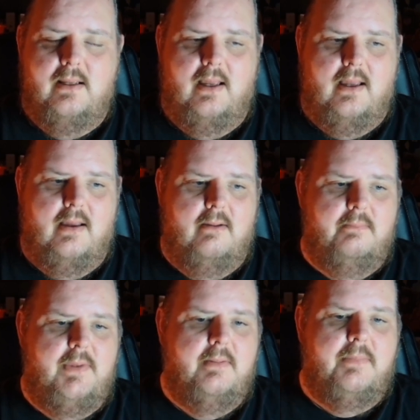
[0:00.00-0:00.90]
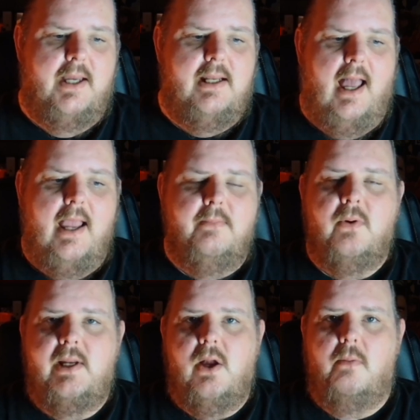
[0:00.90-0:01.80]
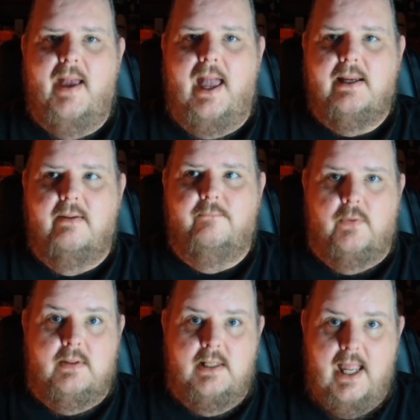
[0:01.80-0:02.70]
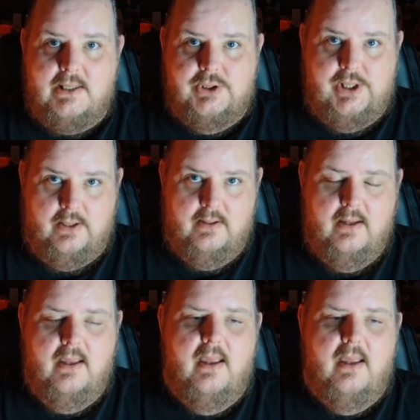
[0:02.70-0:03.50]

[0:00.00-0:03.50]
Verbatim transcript: Um, but I am going to go back for next year.